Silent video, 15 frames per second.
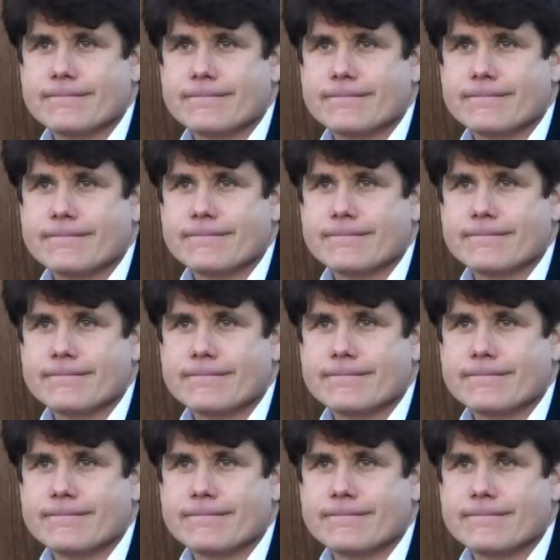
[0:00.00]

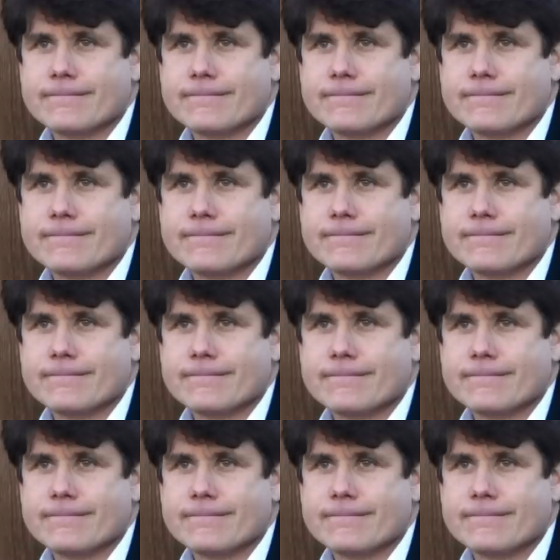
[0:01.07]

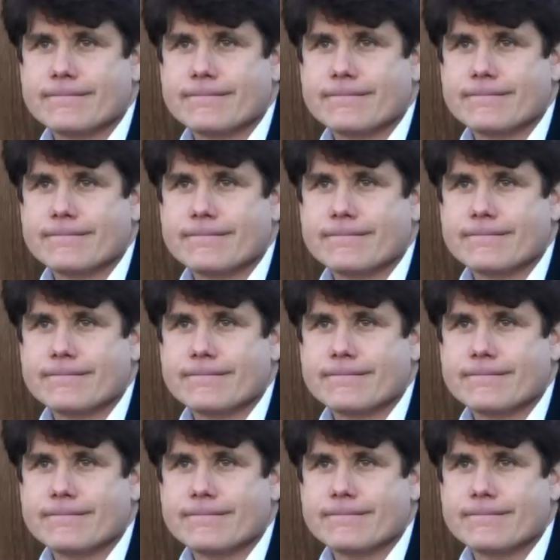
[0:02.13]

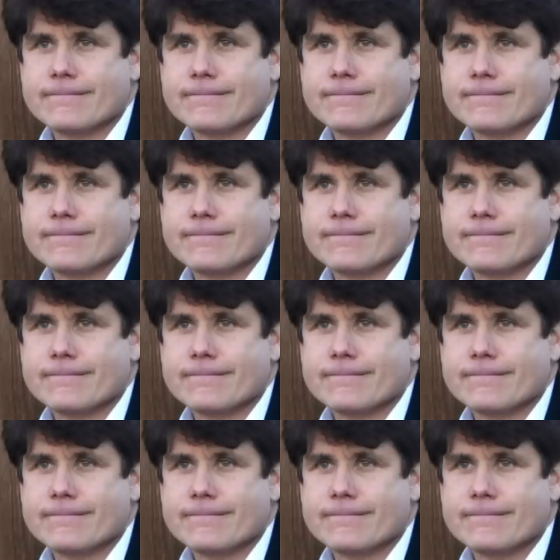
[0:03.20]
(silent)